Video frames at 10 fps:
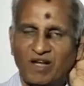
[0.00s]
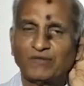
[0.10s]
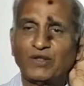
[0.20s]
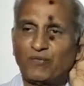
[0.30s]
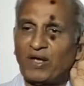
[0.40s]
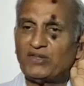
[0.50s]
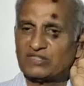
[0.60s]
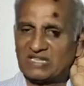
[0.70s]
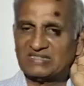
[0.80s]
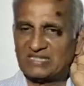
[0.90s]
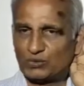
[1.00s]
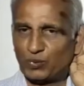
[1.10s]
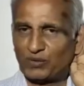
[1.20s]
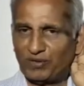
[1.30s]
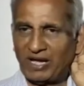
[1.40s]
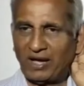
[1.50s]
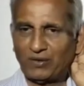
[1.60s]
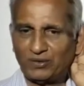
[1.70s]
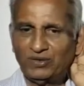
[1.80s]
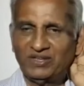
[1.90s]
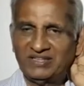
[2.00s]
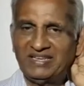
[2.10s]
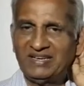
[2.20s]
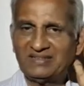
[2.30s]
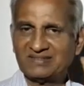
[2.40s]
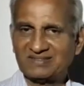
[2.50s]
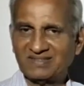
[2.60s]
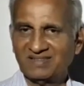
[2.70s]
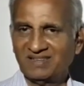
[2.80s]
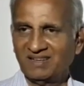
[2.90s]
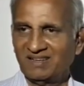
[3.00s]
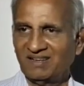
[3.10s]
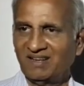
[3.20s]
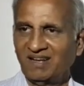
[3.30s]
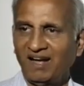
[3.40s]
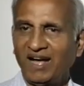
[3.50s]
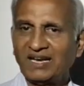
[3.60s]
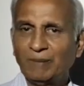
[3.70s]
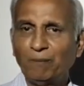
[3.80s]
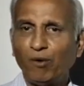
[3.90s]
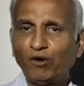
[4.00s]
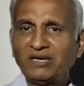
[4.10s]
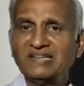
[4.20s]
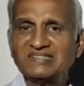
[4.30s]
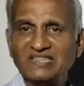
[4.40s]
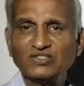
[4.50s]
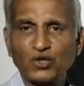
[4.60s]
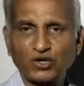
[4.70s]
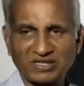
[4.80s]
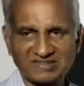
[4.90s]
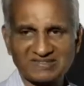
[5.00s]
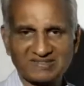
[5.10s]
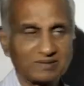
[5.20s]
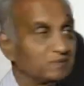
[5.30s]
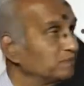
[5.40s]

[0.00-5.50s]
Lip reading: Of the five senses what we have, ears are important sense organs.